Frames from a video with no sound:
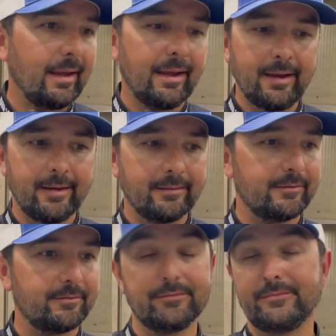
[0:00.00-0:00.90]
and
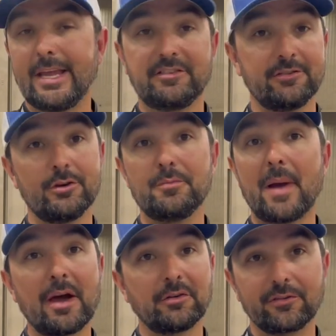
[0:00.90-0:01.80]
catching
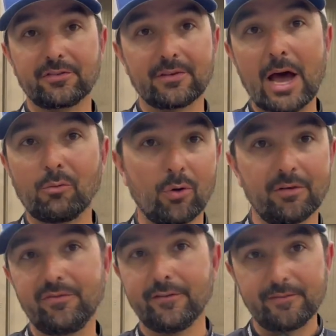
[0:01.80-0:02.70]
2-pounders, not
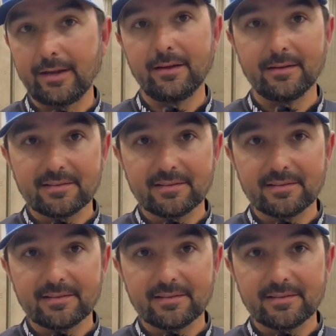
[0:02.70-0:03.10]
1/15s.